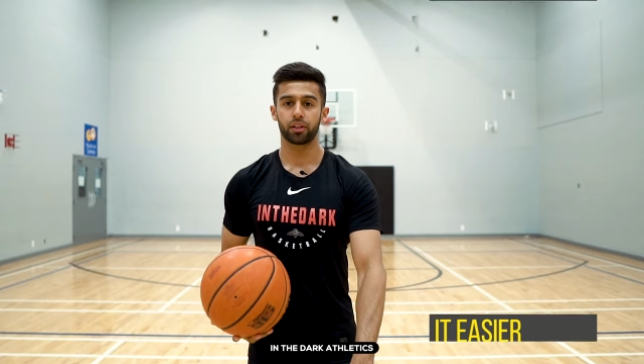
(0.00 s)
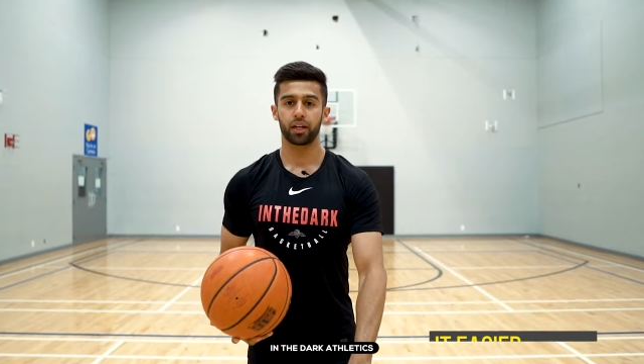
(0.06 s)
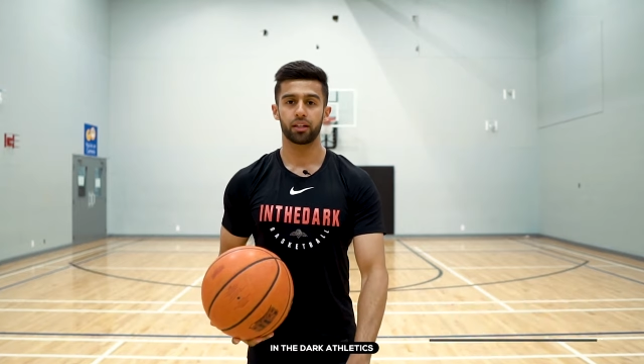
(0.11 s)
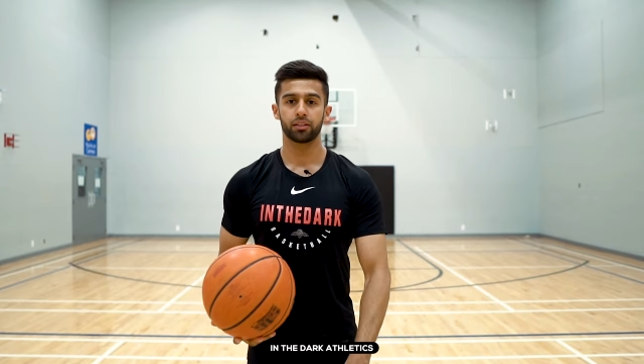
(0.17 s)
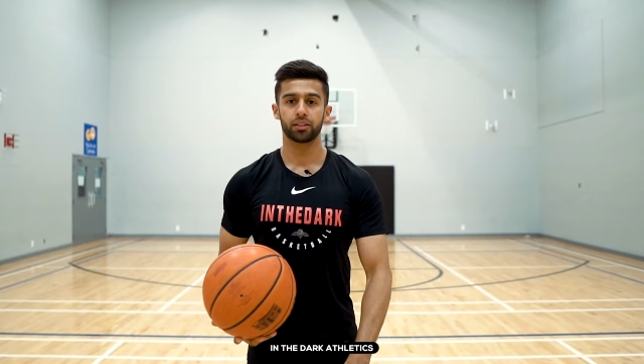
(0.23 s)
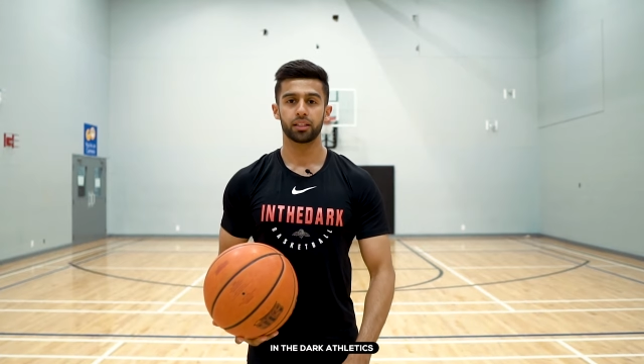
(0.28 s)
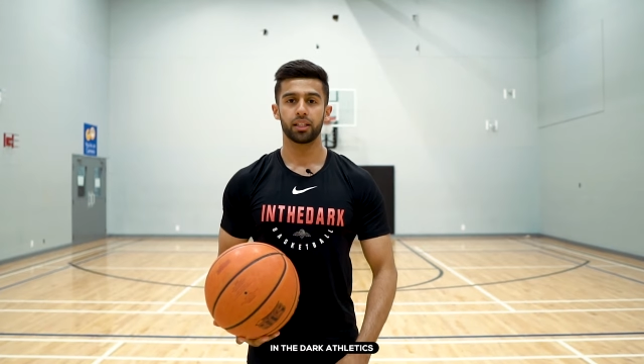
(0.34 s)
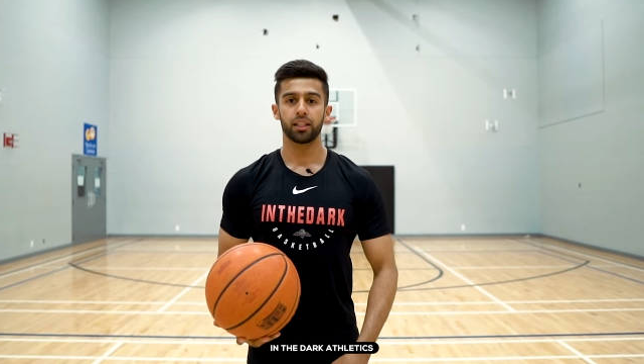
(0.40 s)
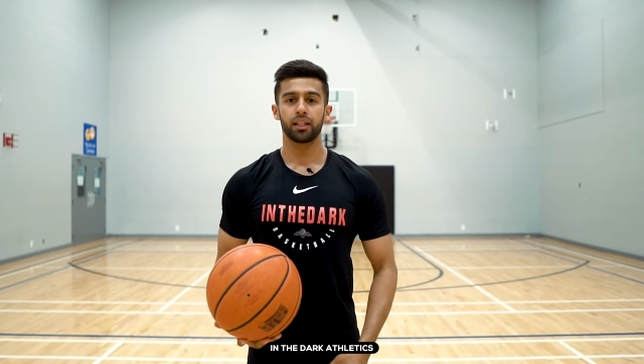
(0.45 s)

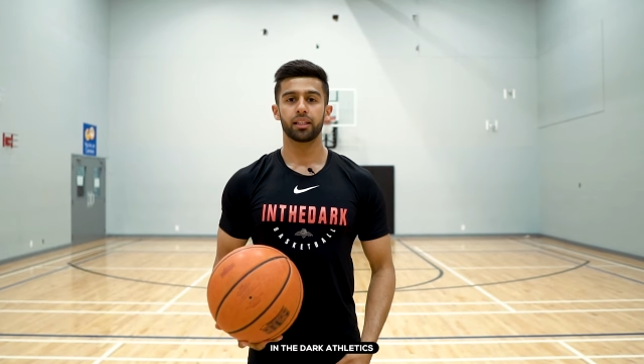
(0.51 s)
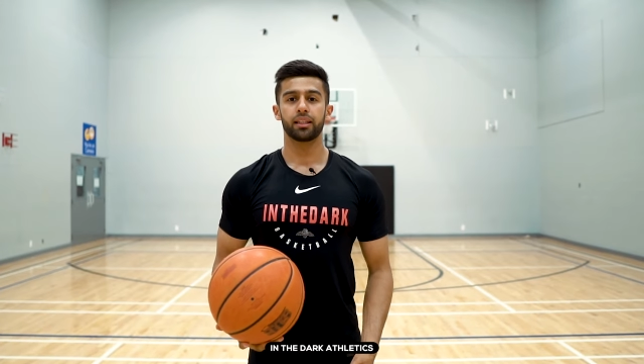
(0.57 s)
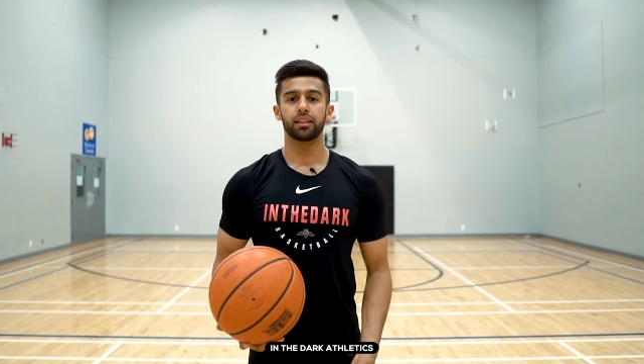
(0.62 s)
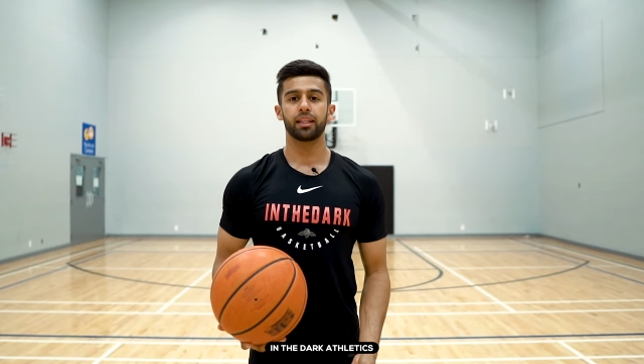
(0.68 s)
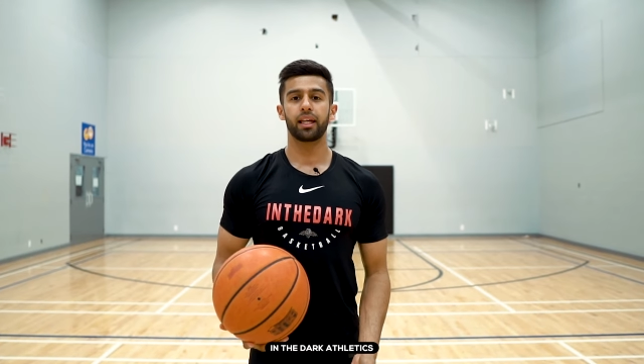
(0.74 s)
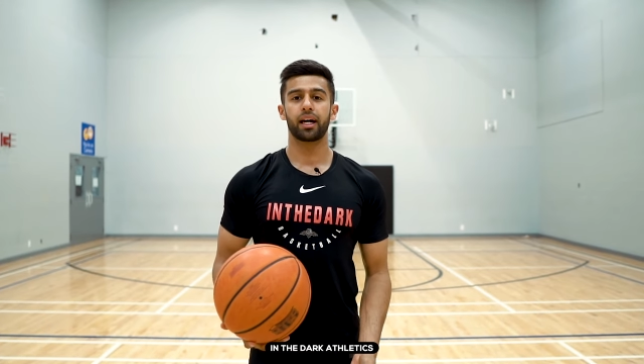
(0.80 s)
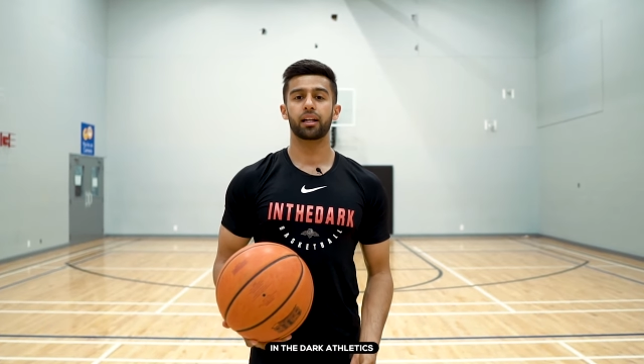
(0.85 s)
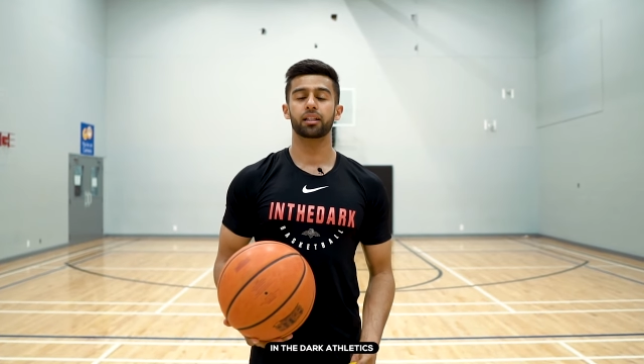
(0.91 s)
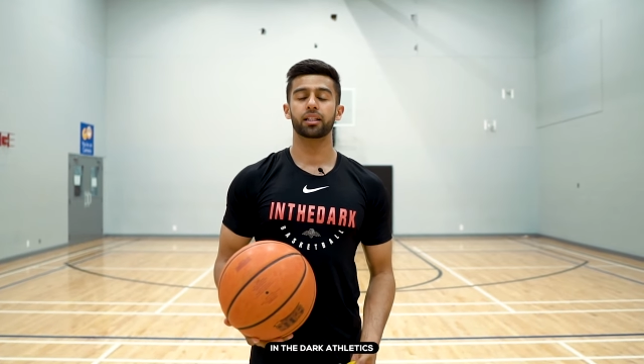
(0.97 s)
ground.
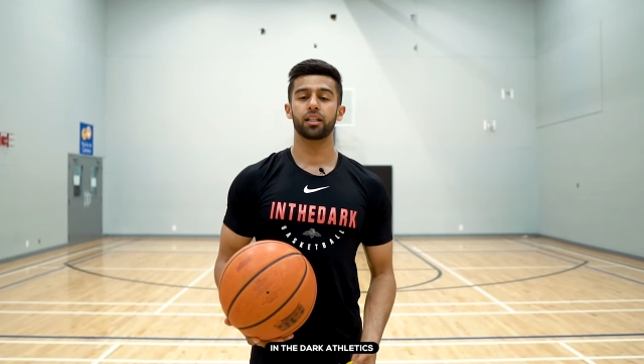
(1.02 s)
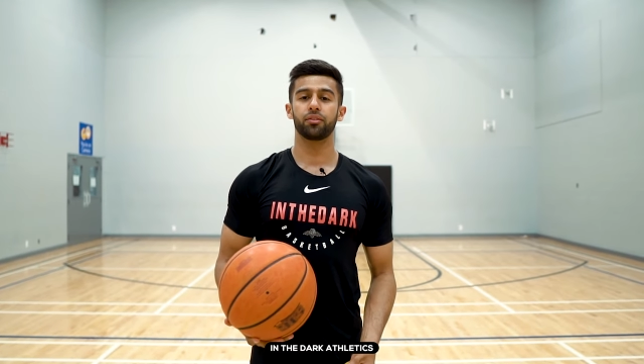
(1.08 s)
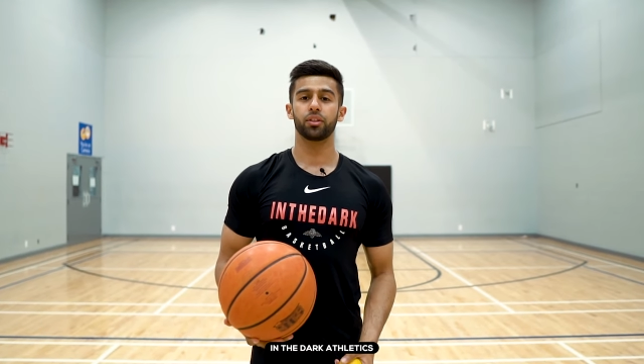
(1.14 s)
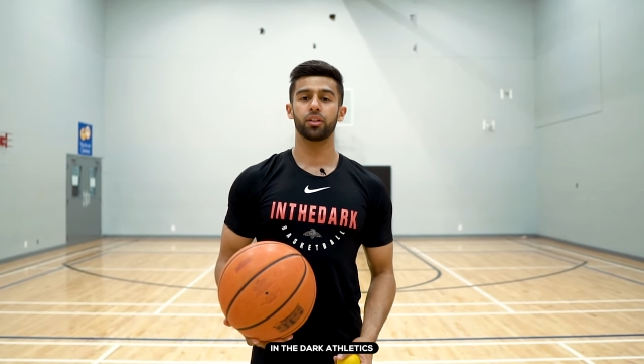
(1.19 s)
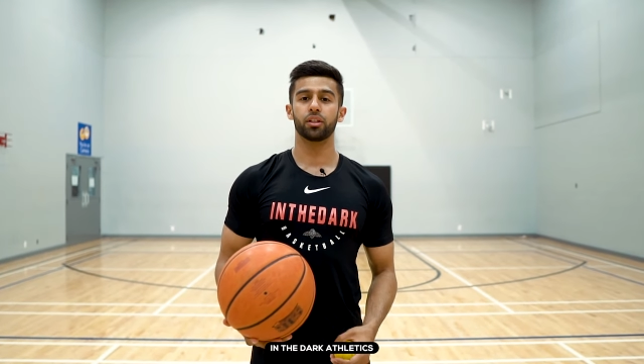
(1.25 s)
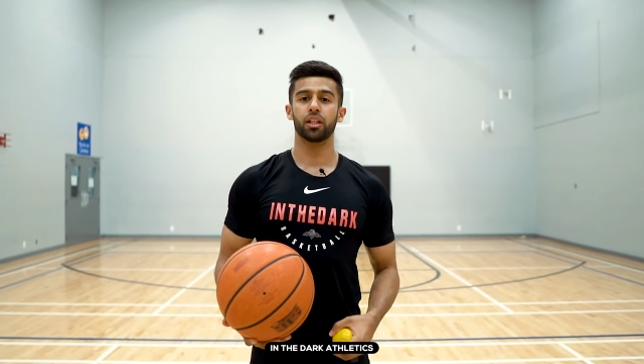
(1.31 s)
That'll give you